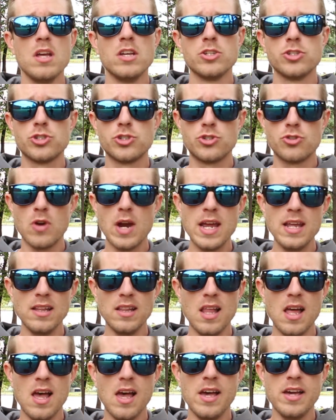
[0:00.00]
straight
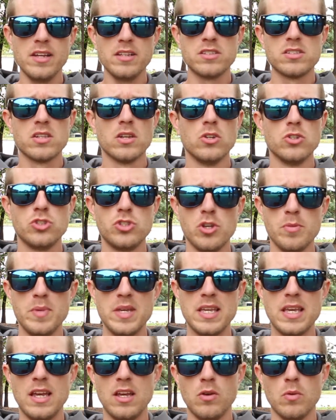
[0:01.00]
lines to
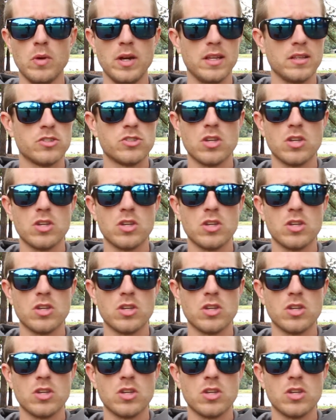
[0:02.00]
begin with.